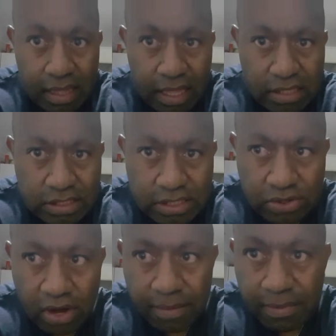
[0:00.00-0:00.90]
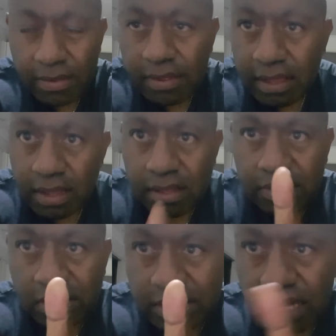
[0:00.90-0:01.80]
and subscribe.
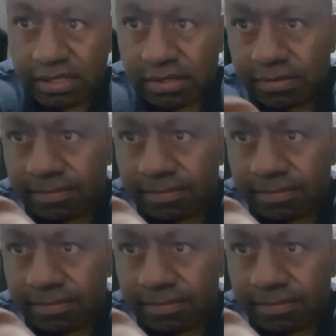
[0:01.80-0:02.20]
Thanks, guys.